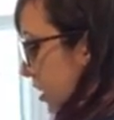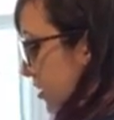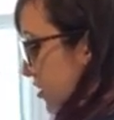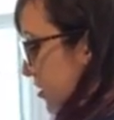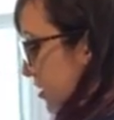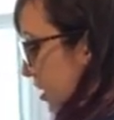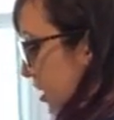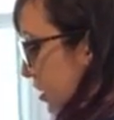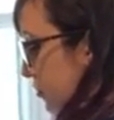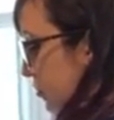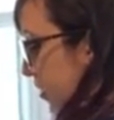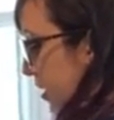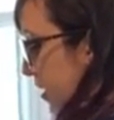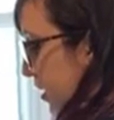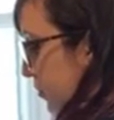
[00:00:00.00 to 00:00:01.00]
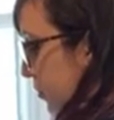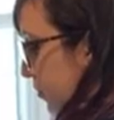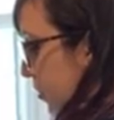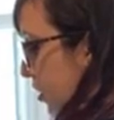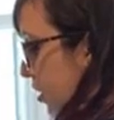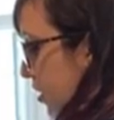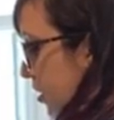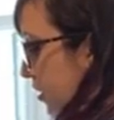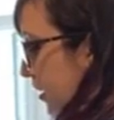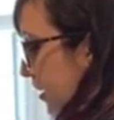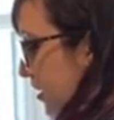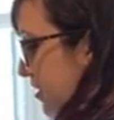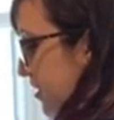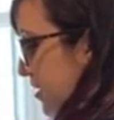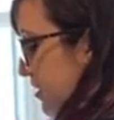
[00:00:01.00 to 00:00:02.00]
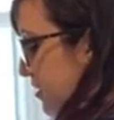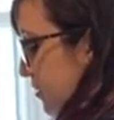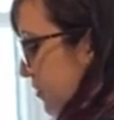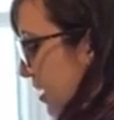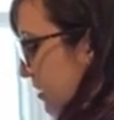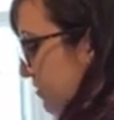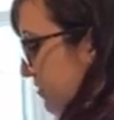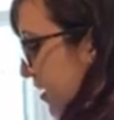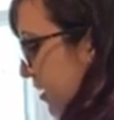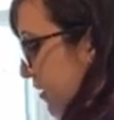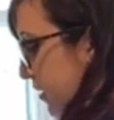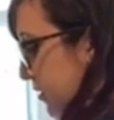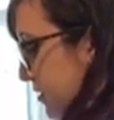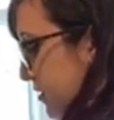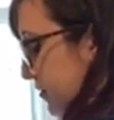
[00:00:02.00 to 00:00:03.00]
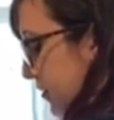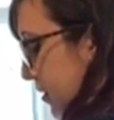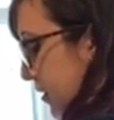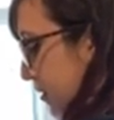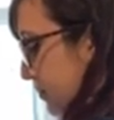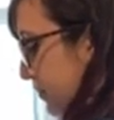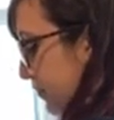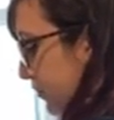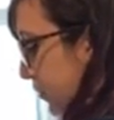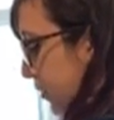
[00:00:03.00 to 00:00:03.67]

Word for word: and just kind of break them apart. I'm gonna dice them that finely, it's fine.